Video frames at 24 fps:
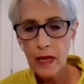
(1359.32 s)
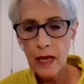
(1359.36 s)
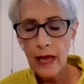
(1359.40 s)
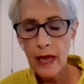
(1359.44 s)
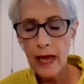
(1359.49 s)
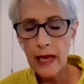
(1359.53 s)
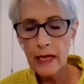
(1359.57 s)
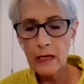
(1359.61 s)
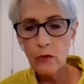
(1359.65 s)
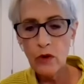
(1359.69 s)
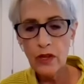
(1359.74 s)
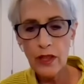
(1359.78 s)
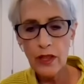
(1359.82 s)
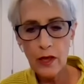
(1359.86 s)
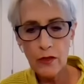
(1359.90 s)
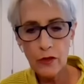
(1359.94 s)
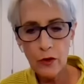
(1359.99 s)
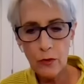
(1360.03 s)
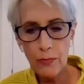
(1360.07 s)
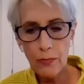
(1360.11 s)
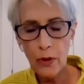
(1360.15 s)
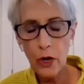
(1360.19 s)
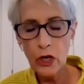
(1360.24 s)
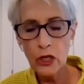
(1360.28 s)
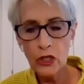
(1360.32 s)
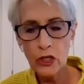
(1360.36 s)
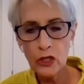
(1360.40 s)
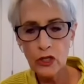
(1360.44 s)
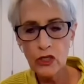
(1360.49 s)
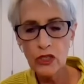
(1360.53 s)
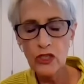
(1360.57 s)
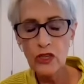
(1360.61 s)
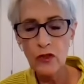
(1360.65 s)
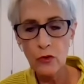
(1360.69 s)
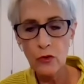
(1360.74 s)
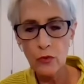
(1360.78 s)
and with other
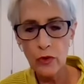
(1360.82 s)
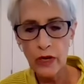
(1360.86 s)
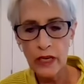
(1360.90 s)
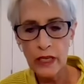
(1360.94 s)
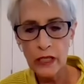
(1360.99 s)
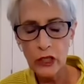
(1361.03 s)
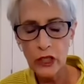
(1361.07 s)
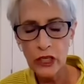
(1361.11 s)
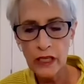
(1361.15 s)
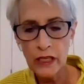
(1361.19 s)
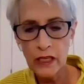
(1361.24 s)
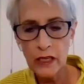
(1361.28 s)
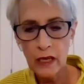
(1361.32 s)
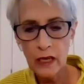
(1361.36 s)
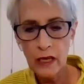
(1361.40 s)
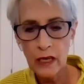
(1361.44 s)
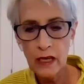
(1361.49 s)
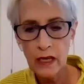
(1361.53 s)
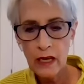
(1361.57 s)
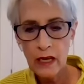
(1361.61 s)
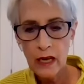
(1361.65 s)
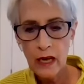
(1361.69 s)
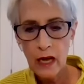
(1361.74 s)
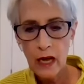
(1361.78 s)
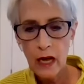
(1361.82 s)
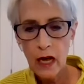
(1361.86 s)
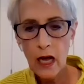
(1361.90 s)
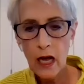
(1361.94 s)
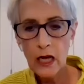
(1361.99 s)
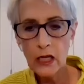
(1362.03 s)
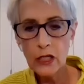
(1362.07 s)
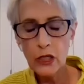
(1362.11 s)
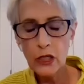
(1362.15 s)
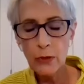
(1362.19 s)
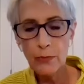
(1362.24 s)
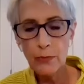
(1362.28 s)
partners in the region
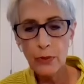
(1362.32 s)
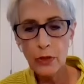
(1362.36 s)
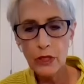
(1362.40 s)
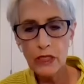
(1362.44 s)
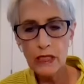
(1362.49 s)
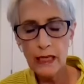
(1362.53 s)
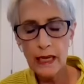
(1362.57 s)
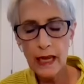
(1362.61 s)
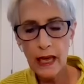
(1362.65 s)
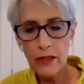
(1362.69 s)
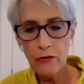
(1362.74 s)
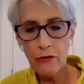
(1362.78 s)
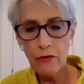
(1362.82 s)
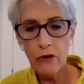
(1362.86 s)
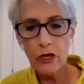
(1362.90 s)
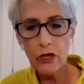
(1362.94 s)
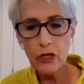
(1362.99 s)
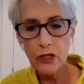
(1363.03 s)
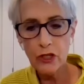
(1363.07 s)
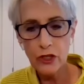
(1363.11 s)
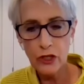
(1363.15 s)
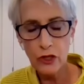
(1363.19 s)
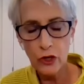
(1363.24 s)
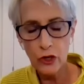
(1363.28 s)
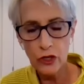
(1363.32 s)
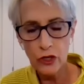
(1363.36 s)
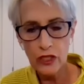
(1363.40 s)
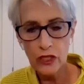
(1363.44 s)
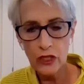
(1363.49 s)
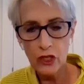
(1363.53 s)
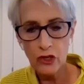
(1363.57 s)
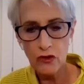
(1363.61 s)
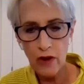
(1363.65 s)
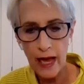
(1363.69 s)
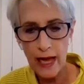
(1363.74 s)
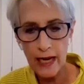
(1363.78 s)
to put together a concerted
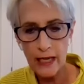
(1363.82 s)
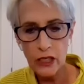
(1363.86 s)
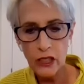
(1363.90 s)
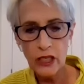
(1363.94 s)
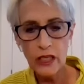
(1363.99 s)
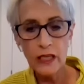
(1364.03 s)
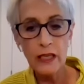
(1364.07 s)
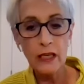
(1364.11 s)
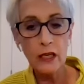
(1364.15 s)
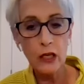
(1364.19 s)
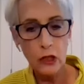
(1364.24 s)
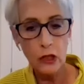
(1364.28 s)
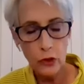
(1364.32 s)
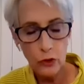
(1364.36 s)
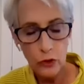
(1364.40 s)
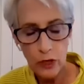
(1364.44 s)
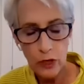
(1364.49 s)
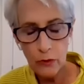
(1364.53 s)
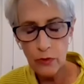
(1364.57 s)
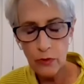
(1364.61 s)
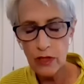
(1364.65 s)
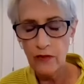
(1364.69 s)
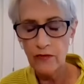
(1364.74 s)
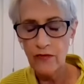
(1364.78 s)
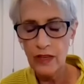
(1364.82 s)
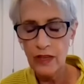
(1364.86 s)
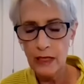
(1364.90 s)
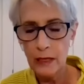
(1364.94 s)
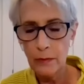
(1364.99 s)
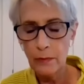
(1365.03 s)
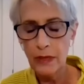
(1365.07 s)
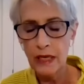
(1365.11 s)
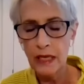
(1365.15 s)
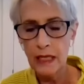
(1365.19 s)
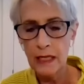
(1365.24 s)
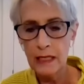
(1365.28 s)
strategy, including with the
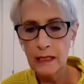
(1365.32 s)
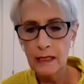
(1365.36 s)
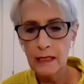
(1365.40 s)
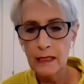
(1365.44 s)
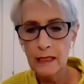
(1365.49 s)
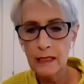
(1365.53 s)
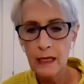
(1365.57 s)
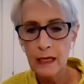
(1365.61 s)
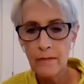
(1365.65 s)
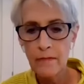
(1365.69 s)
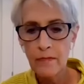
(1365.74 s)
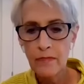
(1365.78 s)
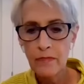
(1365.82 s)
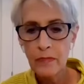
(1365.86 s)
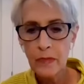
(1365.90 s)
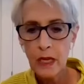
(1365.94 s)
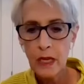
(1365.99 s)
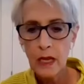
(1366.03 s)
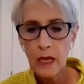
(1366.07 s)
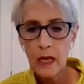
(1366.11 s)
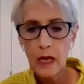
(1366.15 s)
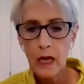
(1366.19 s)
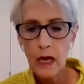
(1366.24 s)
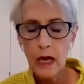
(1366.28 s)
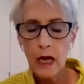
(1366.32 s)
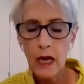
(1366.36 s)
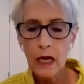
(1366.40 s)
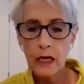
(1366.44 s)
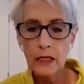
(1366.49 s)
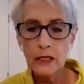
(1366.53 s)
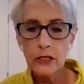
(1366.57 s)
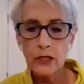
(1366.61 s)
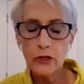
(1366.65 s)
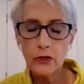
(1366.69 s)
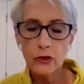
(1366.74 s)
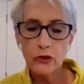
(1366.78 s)
Philippines,
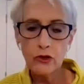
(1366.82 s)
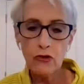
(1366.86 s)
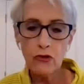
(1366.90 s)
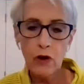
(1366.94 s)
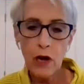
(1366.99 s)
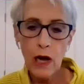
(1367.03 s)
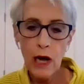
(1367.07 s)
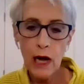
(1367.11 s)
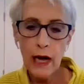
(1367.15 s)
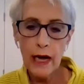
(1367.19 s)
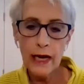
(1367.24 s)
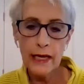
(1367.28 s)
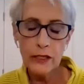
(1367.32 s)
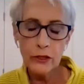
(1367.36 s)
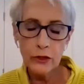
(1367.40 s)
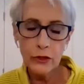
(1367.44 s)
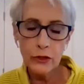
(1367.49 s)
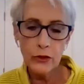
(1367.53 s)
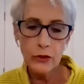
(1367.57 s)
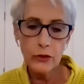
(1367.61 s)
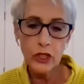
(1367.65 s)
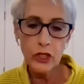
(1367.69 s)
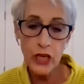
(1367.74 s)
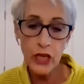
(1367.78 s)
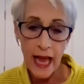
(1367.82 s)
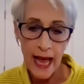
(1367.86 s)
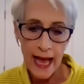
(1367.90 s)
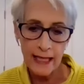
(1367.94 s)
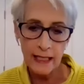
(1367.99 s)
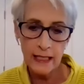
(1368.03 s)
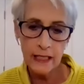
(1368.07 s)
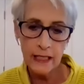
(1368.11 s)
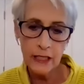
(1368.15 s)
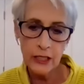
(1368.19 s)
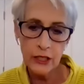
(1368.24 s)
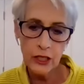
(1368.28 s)
to try to
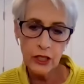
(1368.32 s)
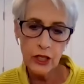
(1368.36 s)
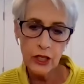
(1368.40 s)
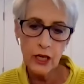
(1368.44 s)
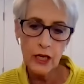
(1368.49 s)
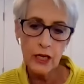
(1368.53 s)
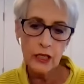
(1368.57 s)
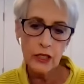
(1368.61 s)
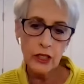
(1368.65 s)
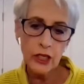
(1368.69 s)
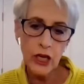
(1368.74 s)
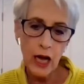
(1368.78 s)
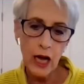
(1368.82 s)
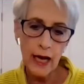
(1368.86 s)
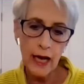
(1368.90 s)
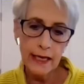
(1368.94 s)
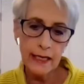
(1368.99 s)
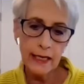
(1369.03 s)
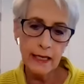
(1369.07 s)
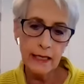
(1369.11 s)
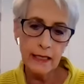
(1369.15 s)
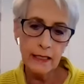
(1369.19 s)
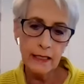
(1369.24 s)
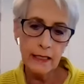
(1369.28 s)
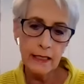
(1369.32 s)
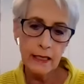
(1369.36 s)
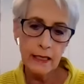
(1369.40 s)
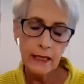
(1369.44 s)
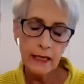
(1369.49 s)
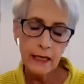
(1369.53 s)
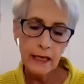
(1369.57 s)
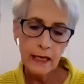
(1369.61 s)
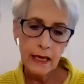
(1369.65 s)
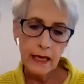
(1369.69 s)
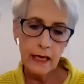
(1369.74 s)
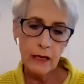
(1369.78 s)
challenge China
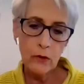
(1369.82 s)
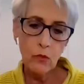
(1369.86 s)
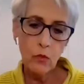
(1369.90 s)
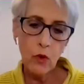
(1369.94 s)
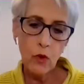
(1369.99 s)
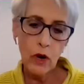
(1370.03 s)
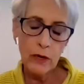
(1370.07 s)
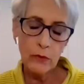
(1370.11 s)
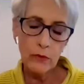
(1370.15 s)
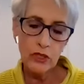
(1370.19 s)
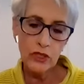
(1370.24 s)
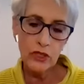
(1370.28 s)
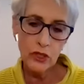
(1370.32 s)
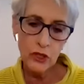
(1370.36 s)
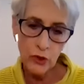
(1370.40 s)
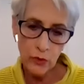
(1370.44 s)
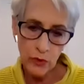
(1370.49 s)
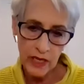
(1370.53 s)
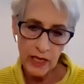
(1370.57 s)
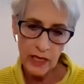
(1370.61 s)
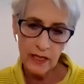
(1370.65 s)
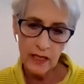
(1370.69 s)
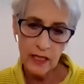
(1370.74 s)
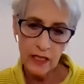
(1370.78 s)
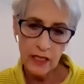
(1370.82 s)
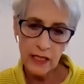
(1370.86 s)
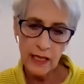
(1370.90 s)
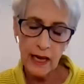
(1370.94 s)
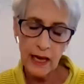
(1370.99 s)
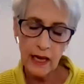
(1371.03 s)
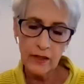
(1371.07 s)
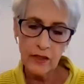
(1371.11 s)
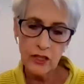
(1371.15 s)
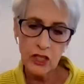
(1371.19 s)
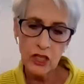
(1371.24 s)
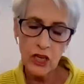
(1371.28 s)
in what it was doing in the
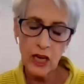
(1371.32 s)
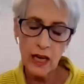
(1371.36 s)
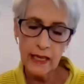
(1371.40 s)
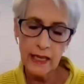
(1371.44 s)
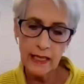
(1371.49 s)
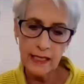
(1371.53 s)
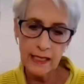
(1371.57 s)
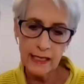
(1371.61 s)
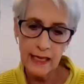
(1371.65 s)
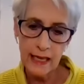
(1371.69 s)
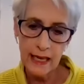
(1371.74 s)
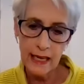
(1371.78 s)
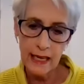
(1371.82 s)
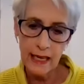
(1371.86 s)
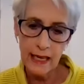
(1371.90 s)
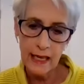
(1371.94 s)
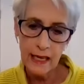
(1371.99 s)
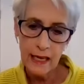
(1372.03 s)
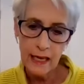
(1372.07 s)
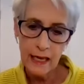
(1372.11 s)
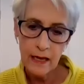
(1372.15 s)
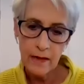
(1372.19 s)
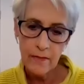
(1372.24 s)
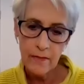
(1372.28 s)
South China Sea.